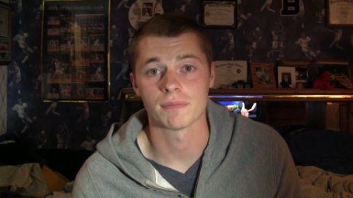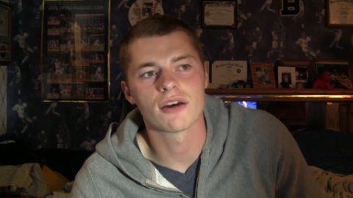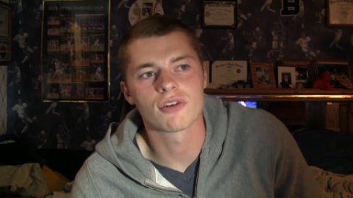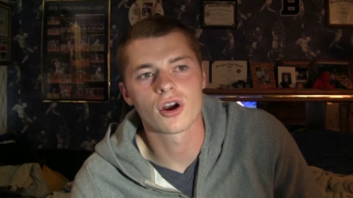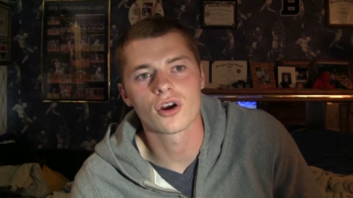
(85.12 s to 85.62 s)

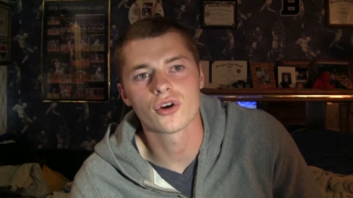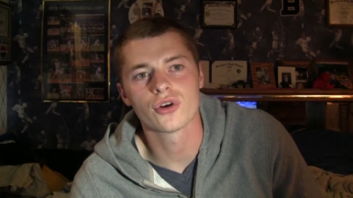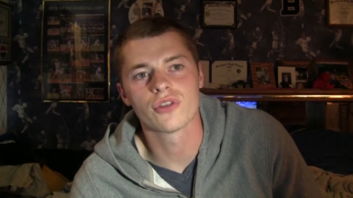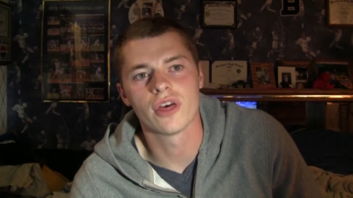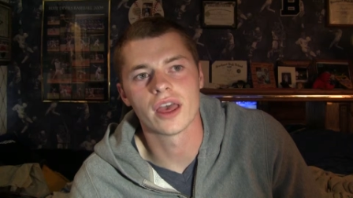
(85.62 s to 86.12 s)
I've
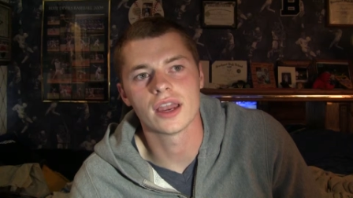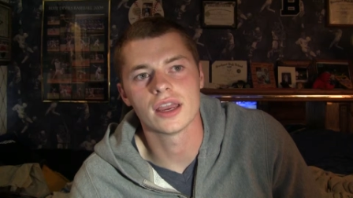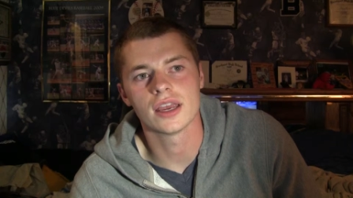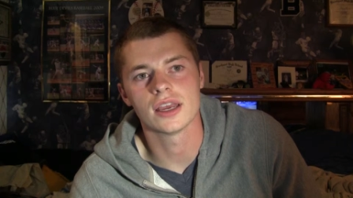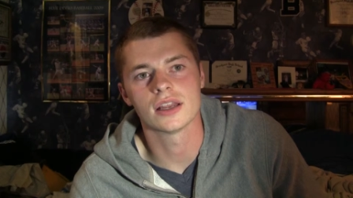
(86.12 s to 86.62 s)
heard that
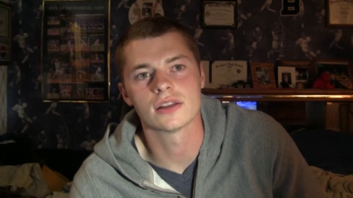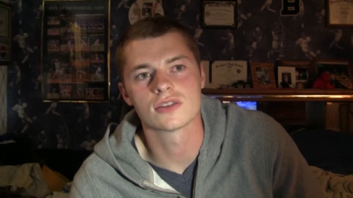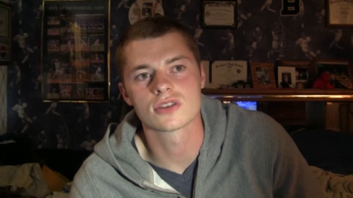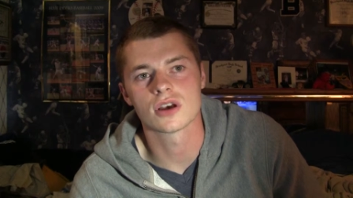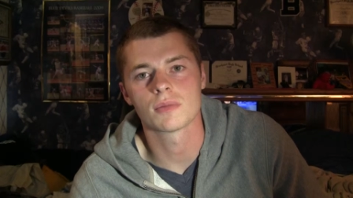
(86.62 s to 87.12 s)
in
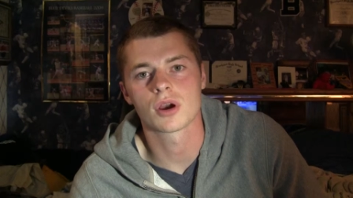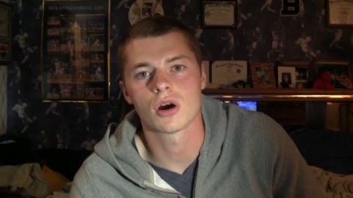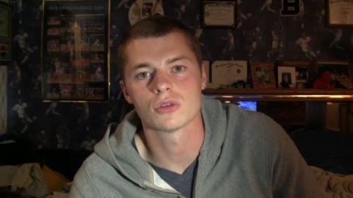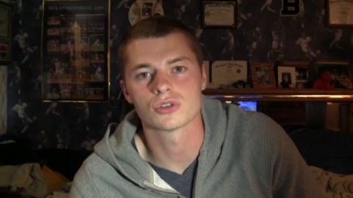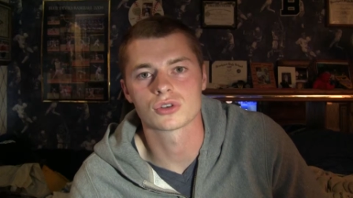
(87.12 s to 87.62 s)
some
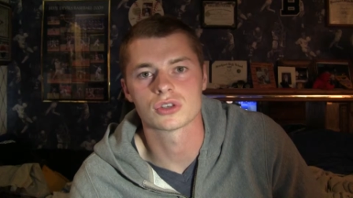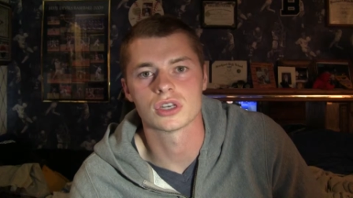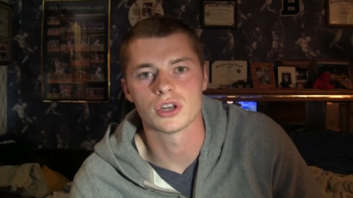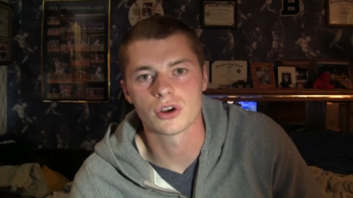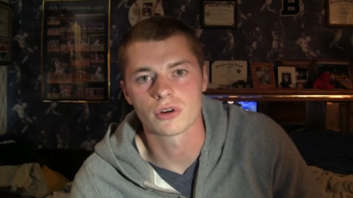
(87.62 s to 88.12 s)
cultures in
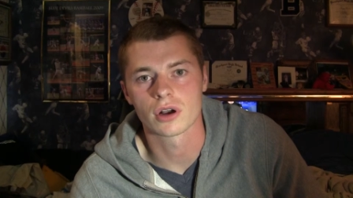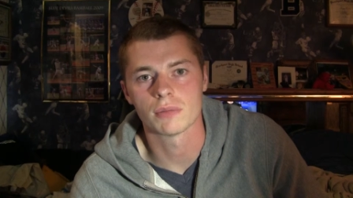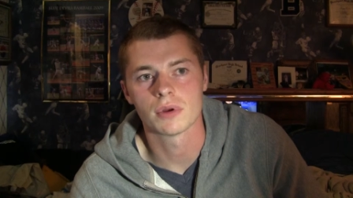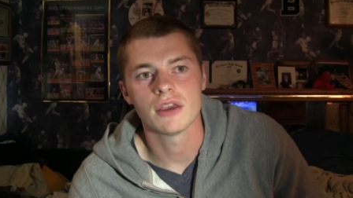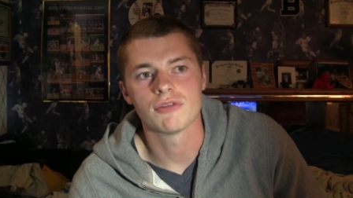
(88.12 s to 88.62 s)

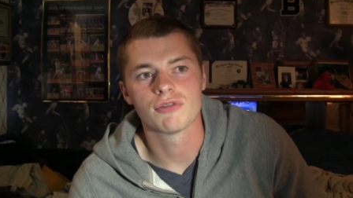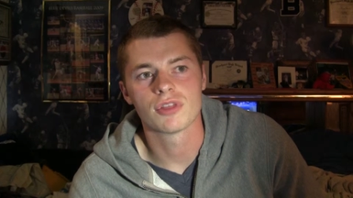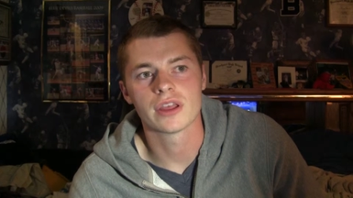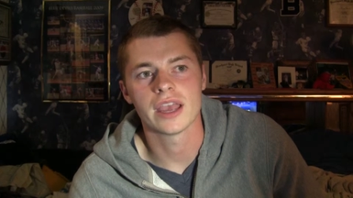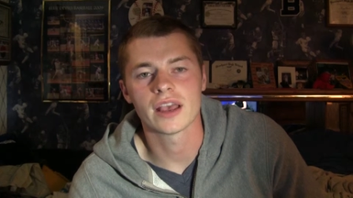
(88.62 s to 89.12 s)
Europe, if
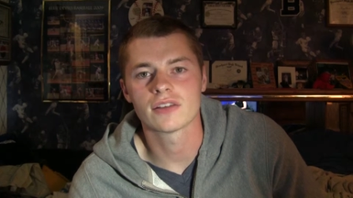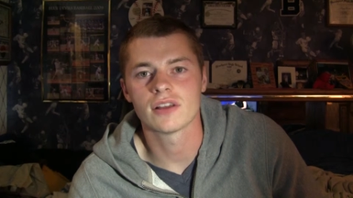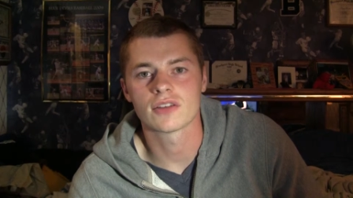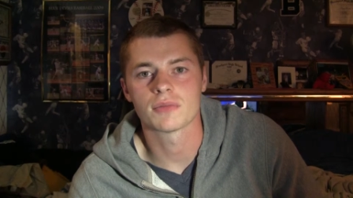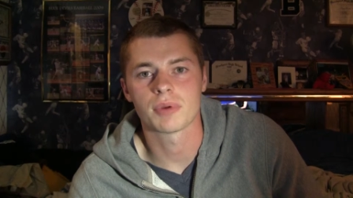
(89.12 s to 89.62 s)
the guest
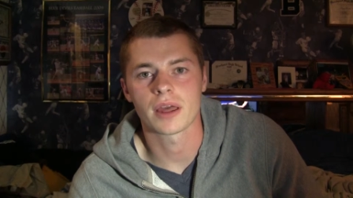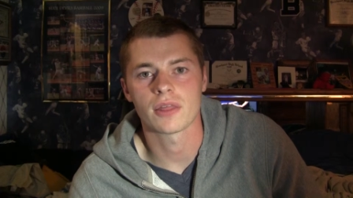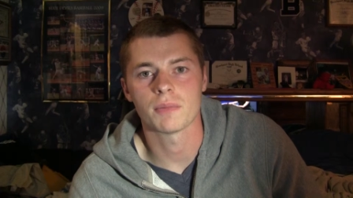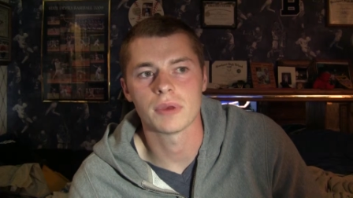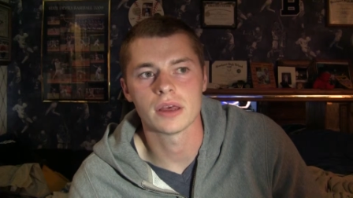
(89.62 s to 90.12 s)
doesn't pay
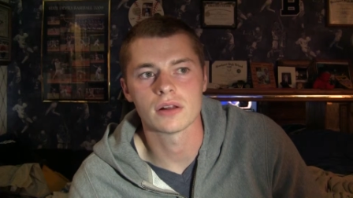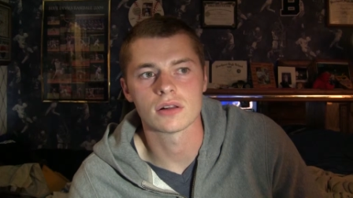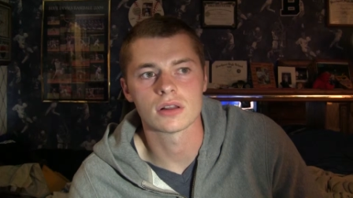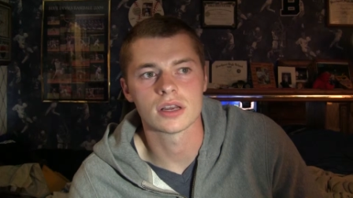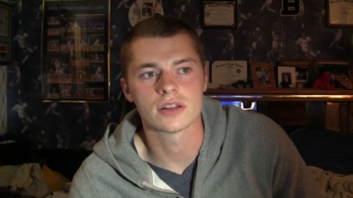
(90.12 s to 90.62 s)
the
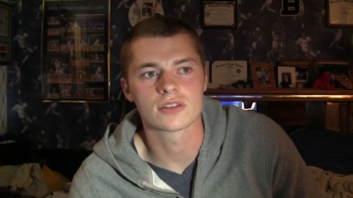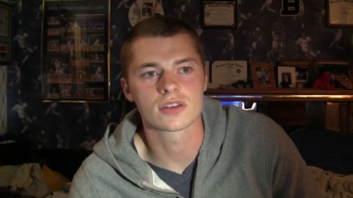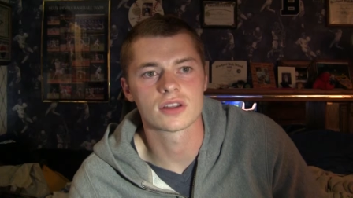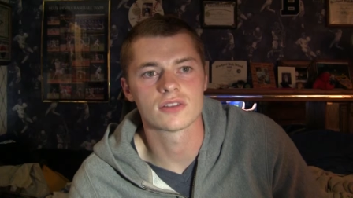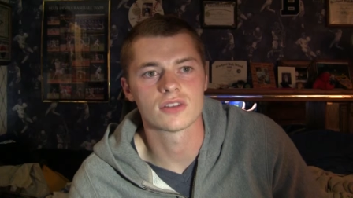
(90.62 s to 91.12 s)
bill, it's
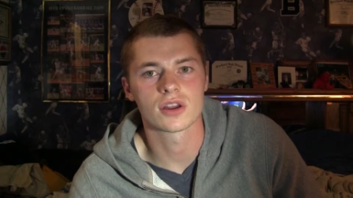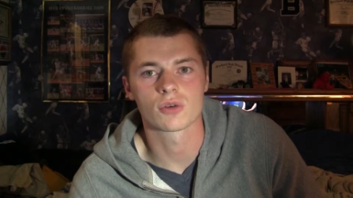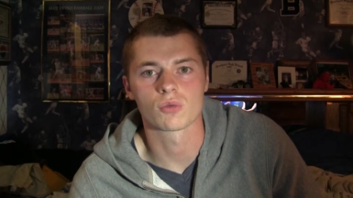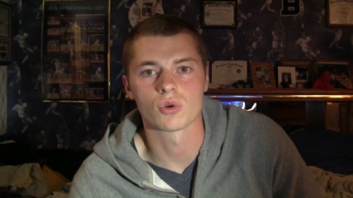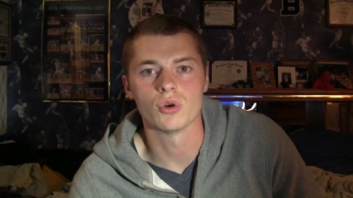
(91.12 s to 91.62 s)

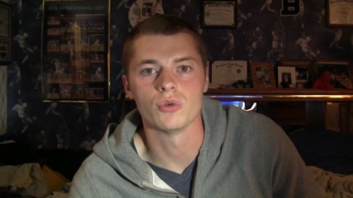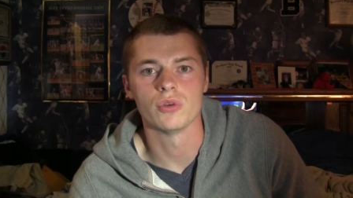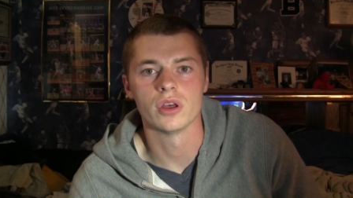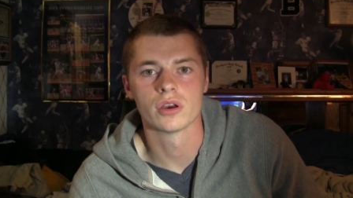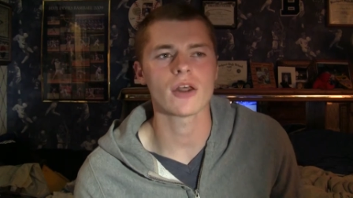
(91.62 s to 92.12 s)
considered
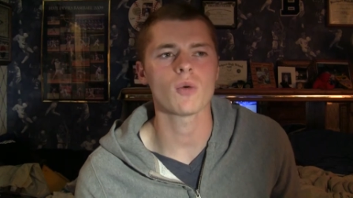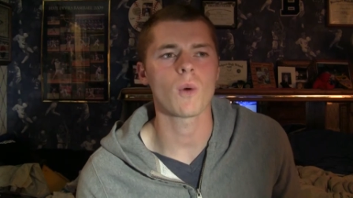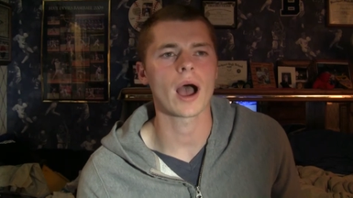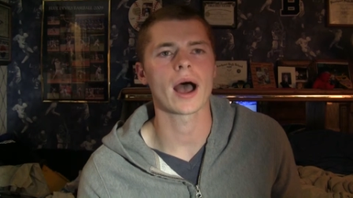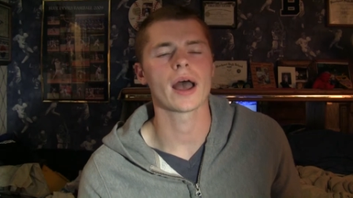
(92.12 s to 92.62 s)
rude. I don't know
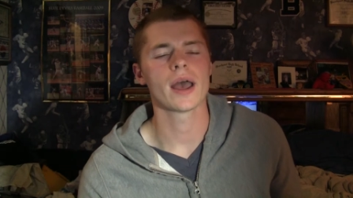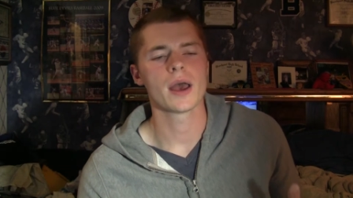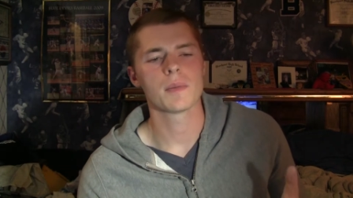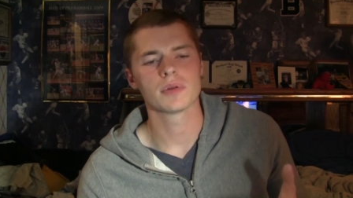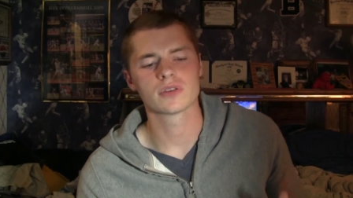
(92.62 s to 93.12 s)
why,
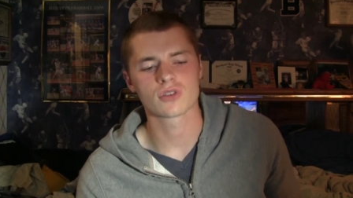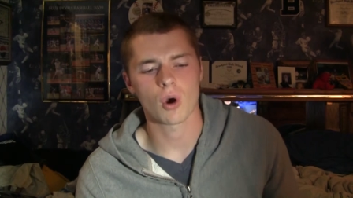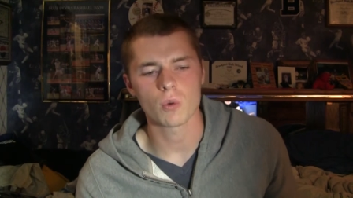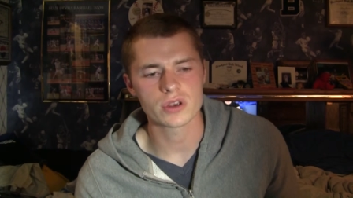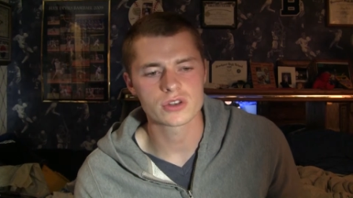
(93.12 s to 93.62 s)
but there's
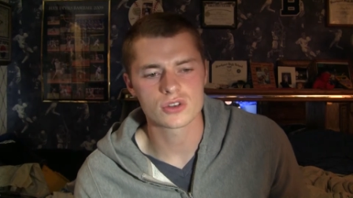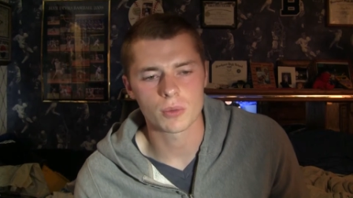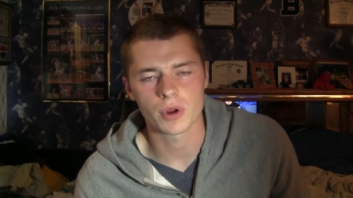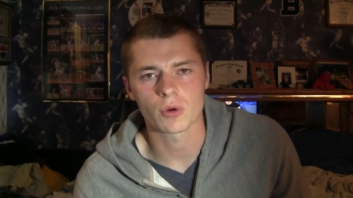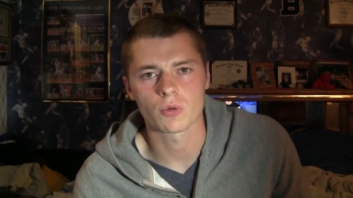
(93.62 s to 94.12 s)
always so
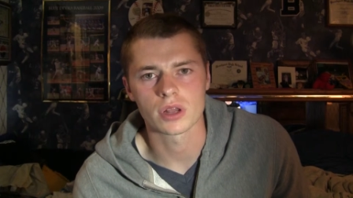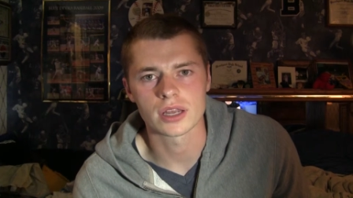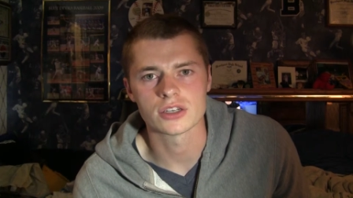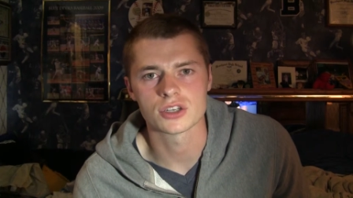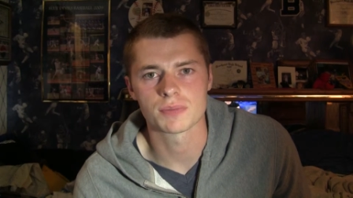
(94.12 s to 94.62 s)
many
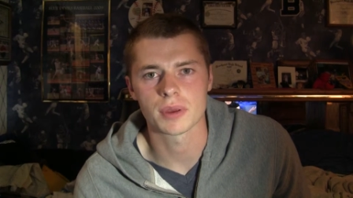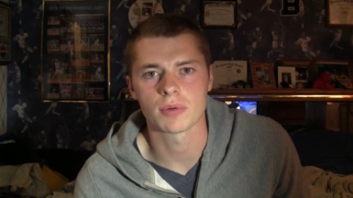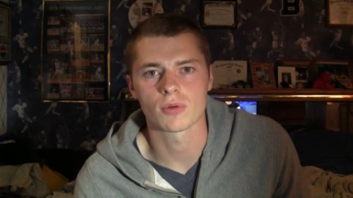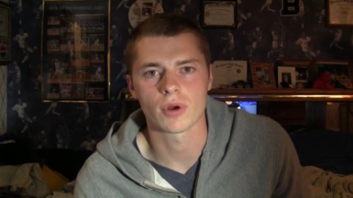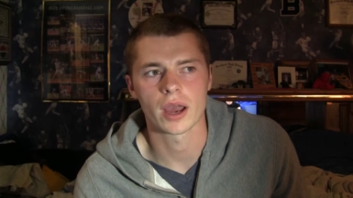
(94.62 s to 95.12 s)
religious
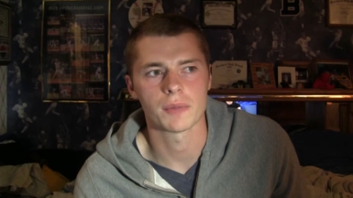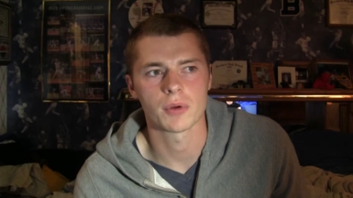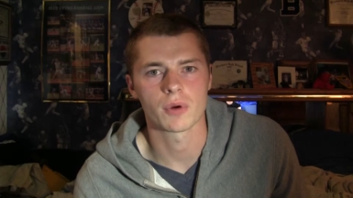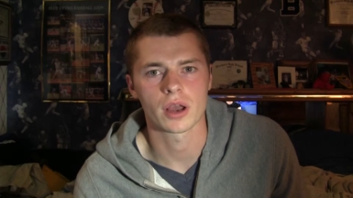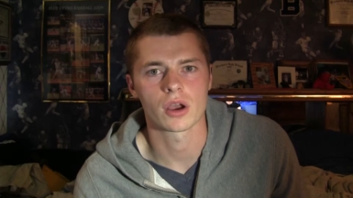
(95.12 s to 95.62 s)
people around me
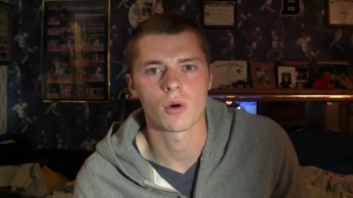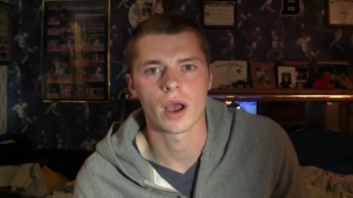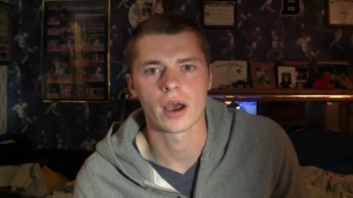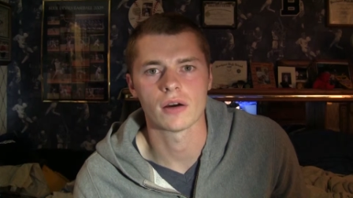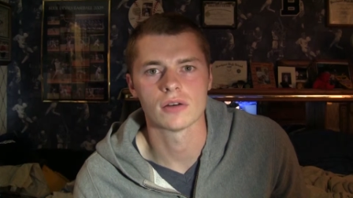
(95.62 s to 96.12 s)
when I go out.